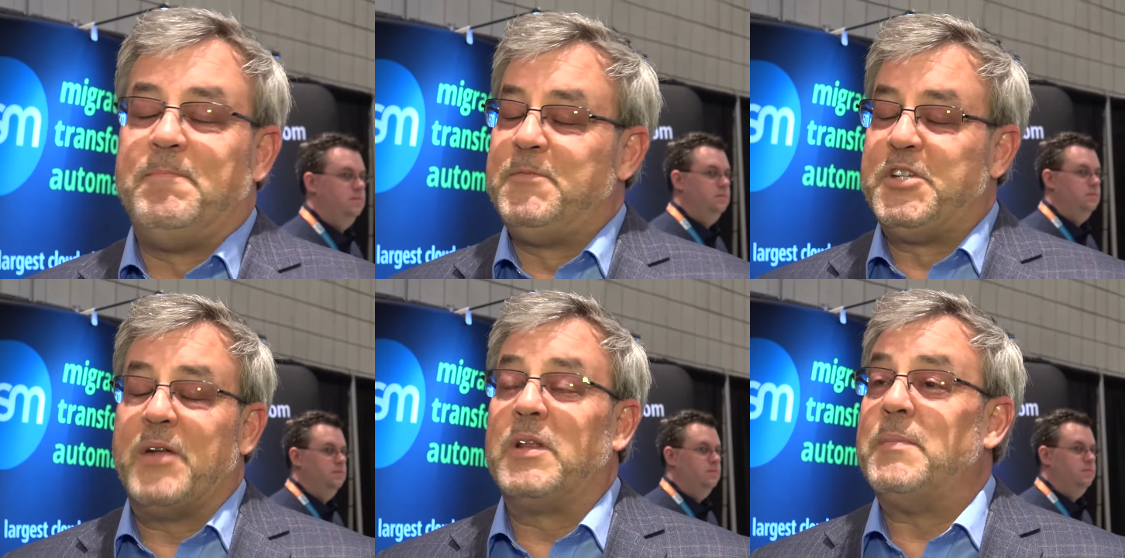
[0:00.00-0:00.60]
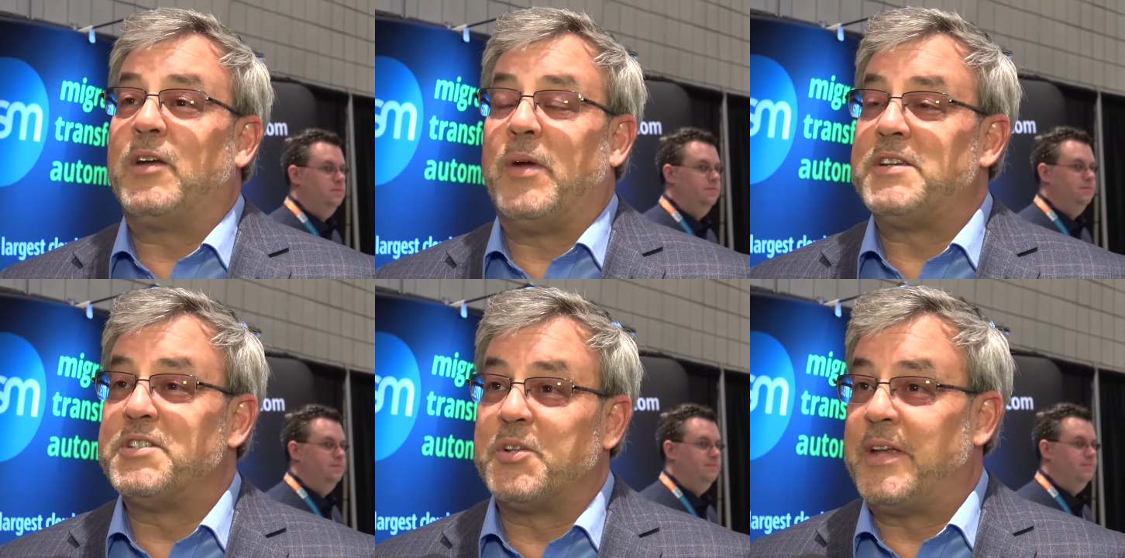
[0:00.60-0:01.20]
Speaker 1: generally
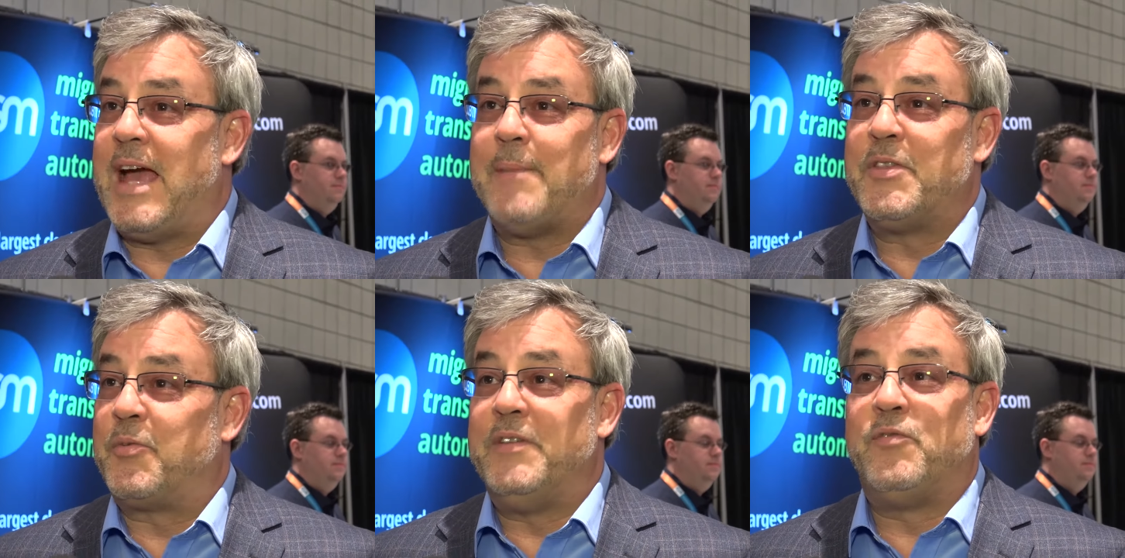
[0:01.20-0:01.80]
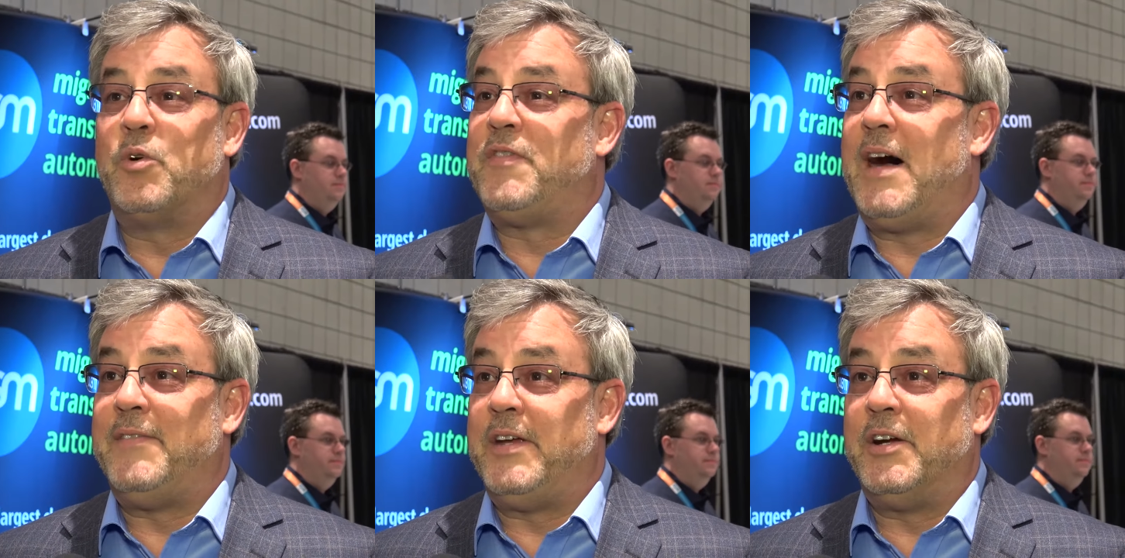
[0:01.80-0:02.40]
migrations only happen three, four,
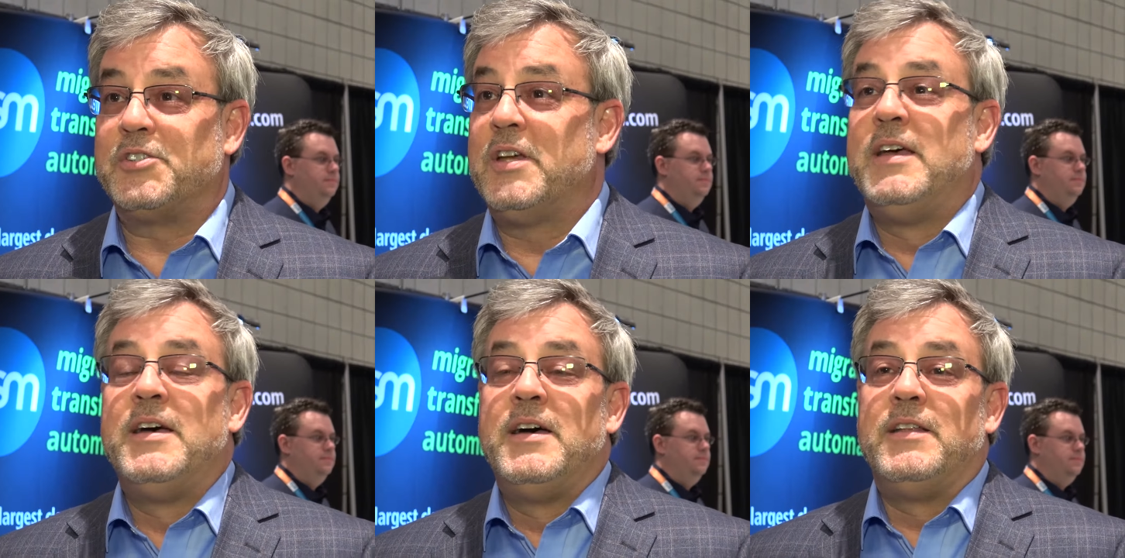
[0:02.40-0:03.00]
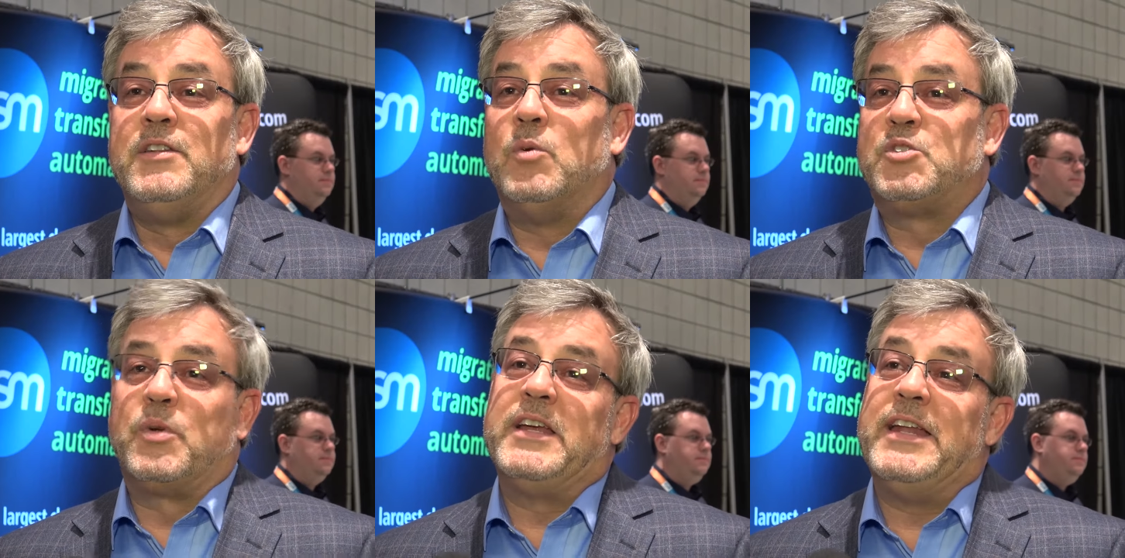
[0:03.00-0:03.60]
five years no
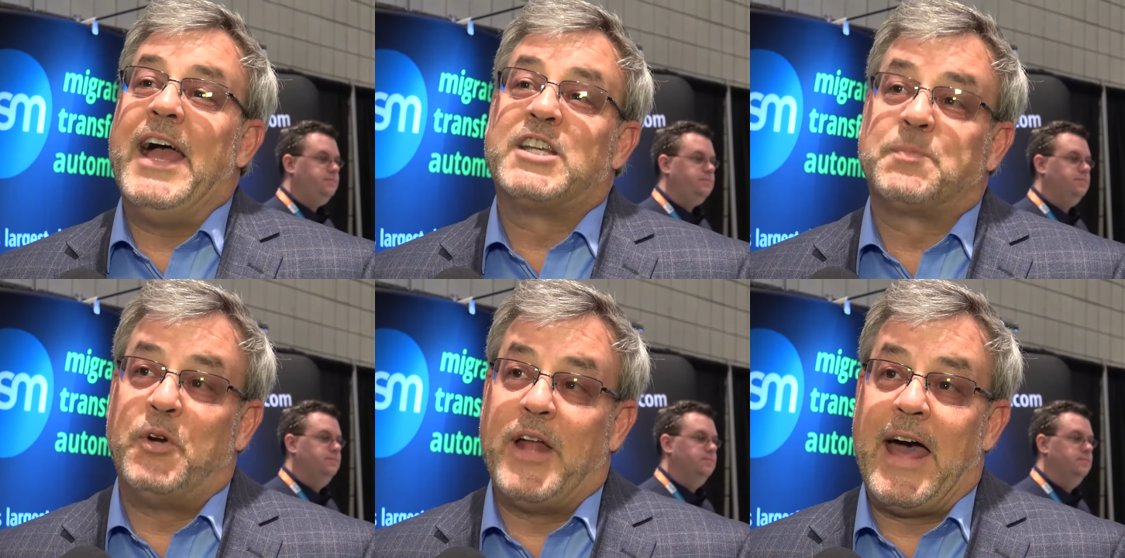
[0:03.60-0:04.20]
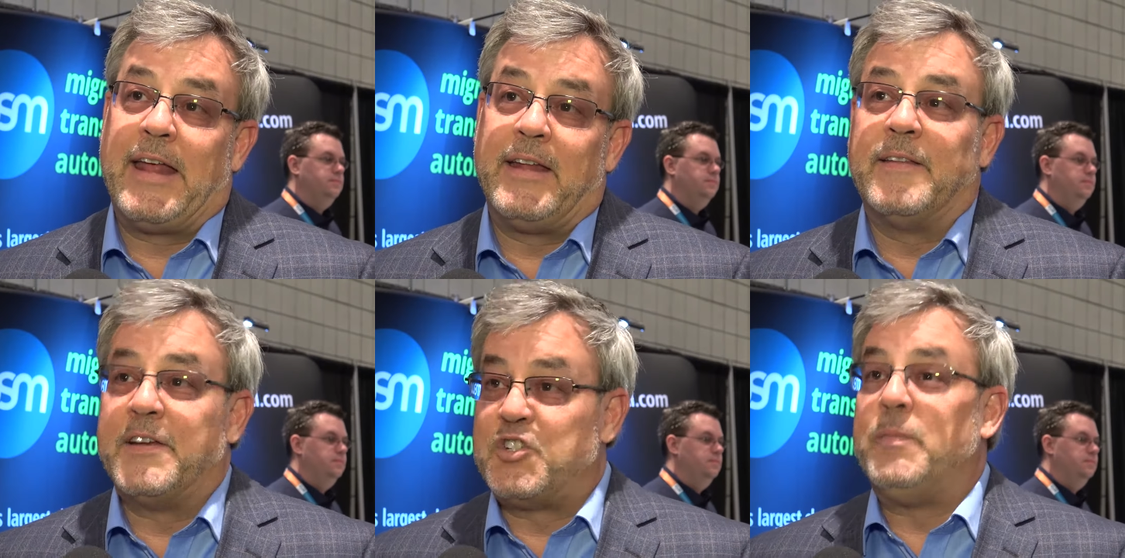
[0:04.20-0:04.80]
one's really an expert at it
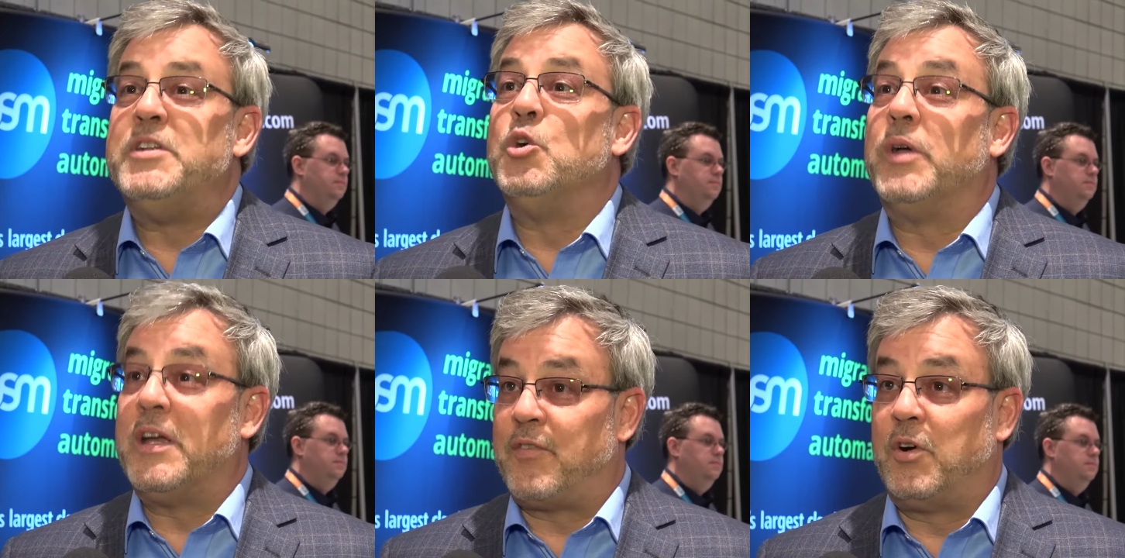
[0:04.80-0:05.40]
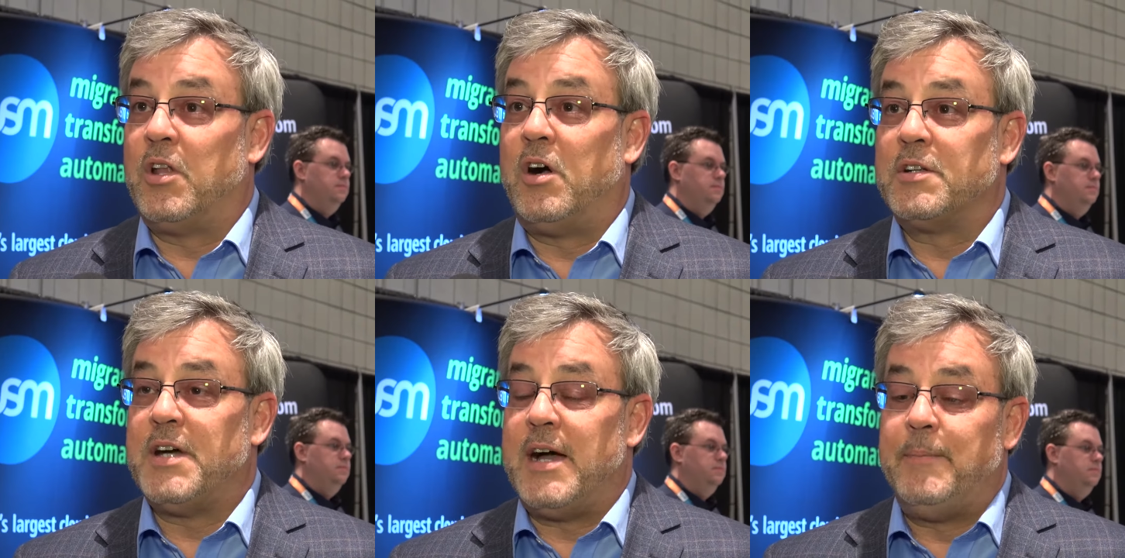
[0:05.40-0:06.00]
unless you've been doing it for a long
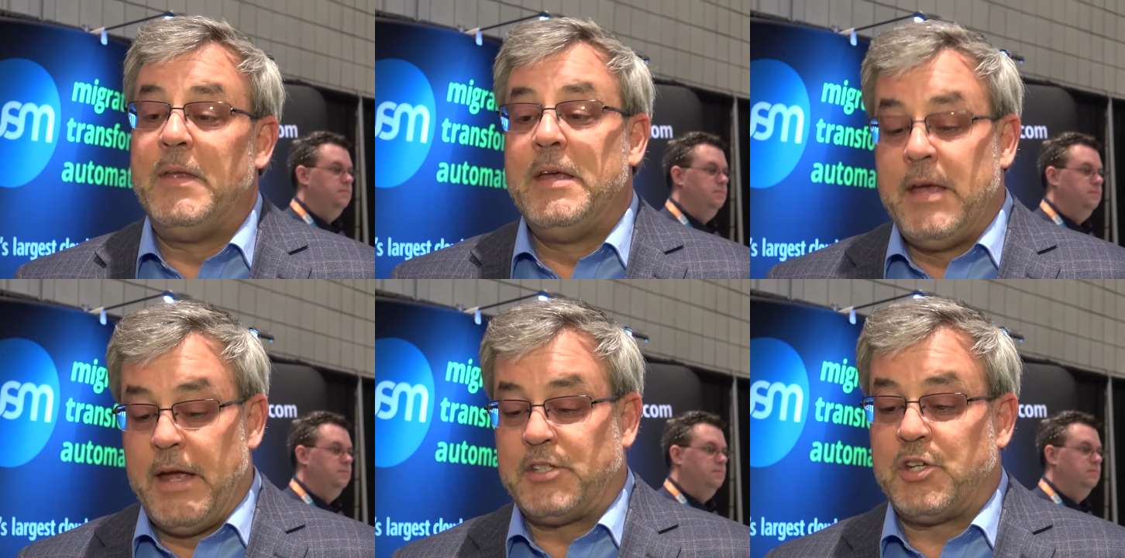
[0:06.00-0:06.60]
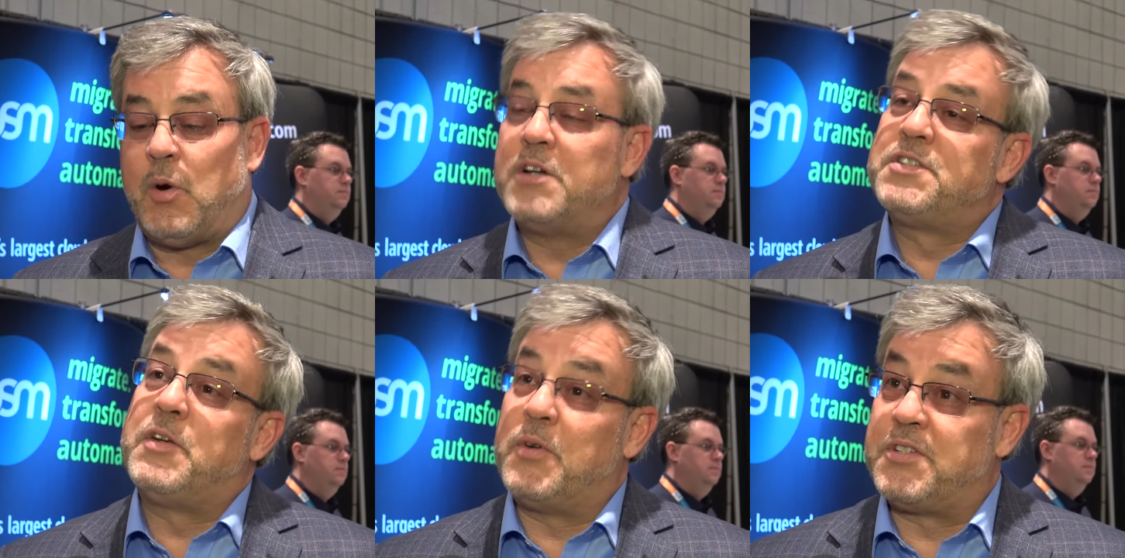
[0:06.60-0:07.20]
time. And so our
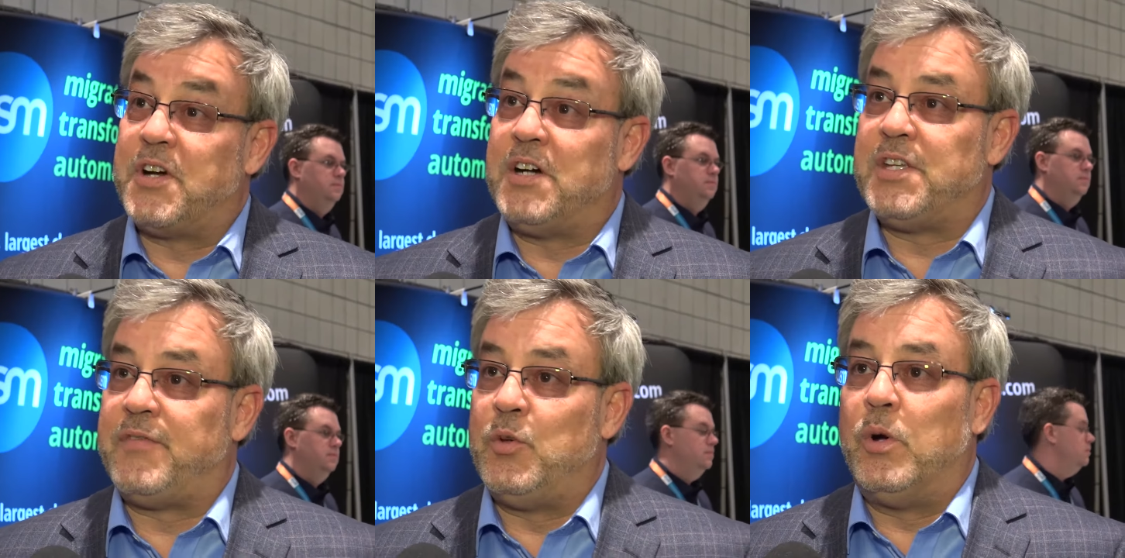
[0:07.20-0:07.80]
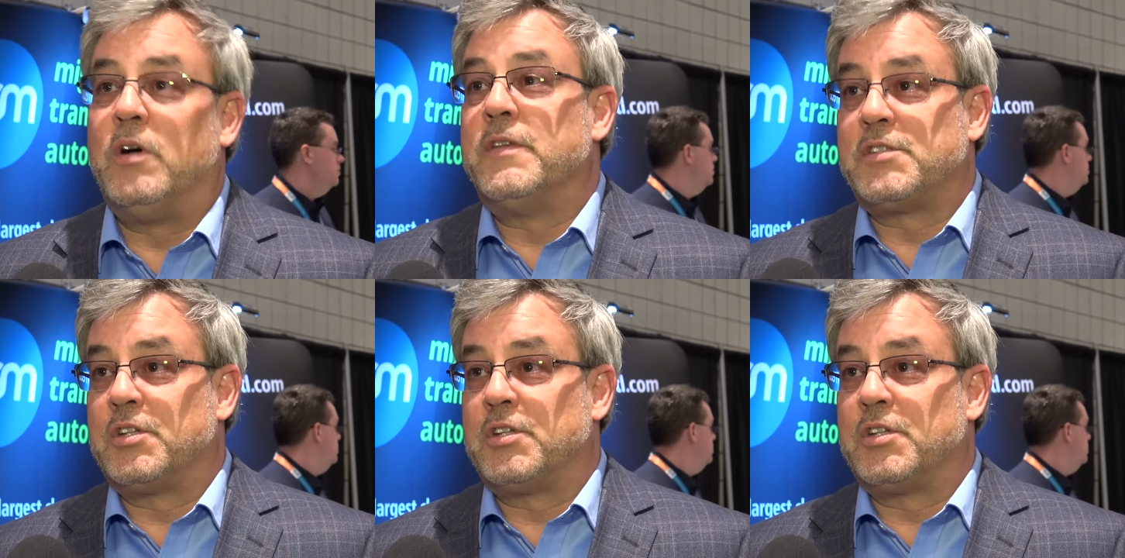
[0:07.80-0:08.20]
secret sauce, if you will, and the